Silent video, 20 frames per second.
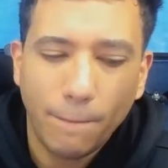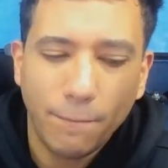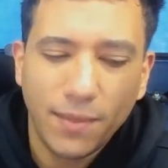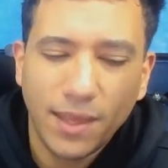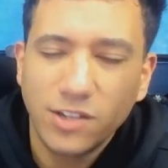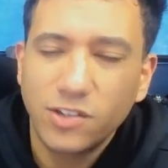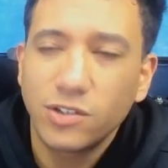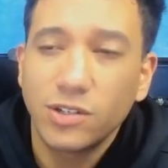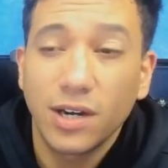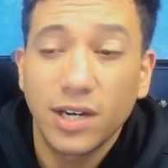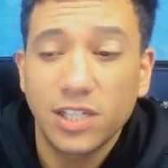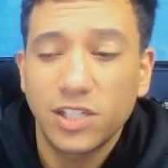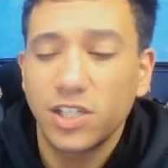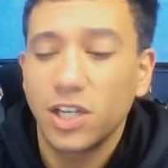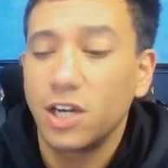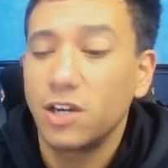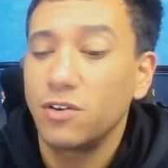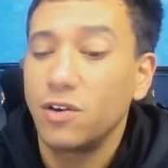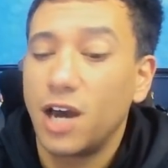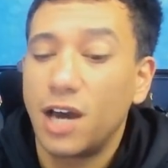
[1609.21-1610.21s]
As you guys
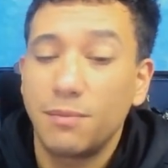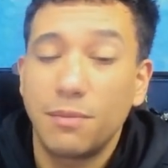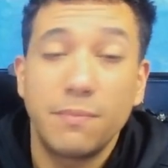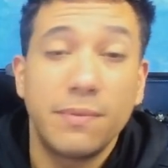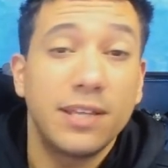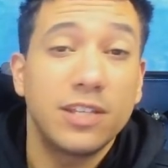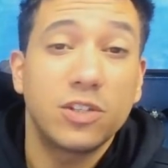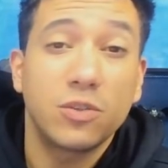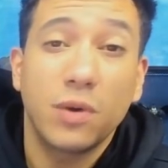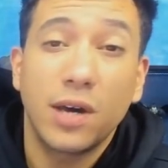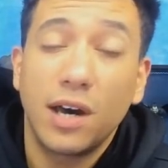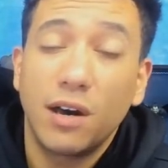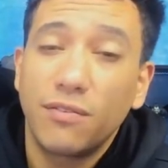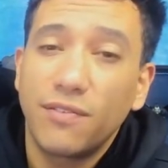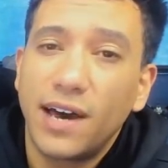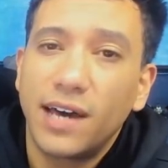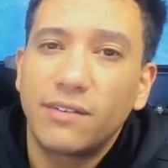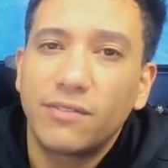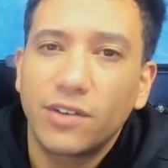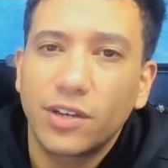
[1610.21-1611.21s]
know, I'm a mental health
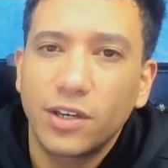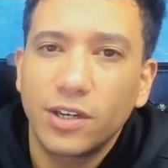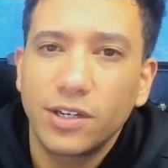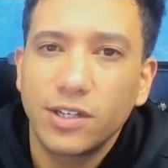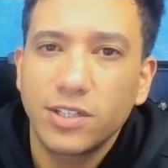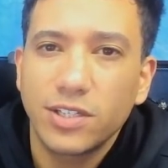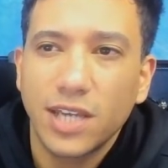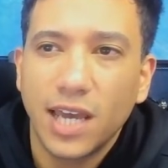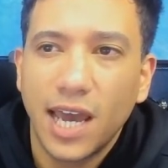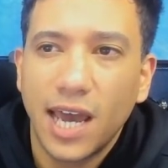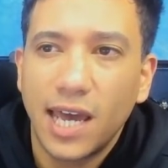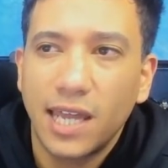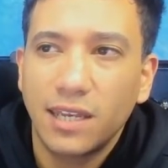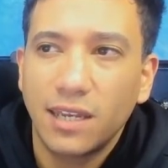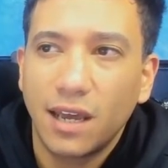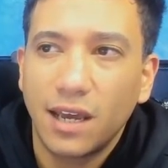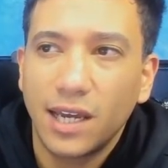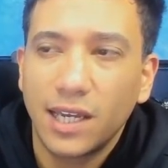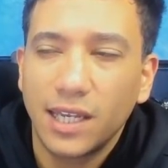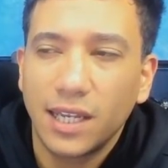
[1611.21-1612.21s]
advocate and
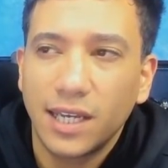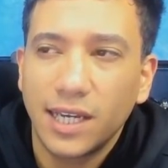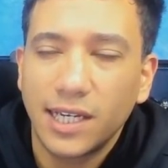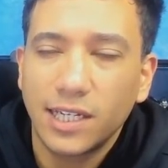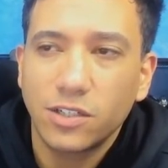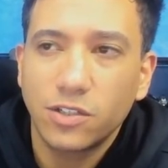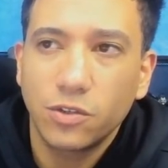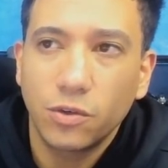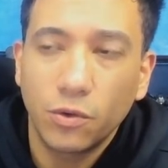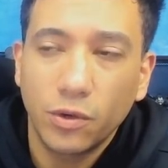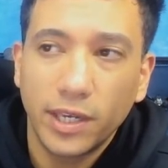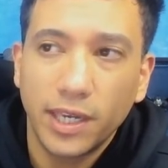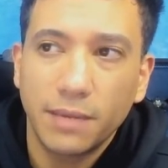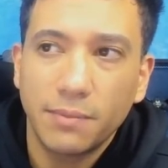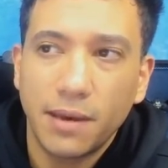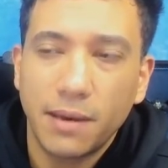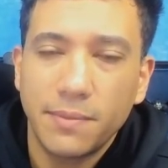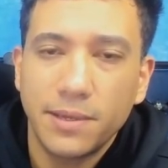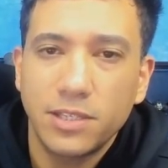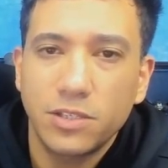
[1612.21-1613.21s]
I like talking
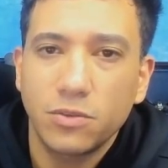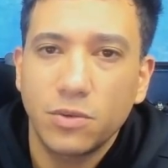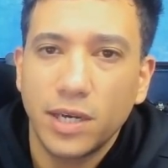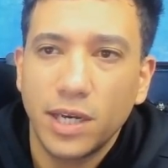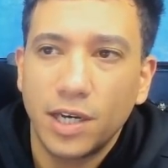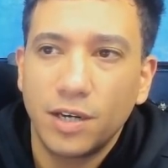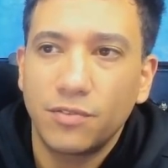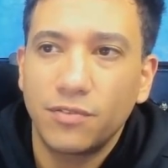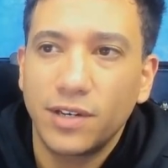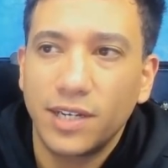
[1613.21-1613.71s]
about mental health,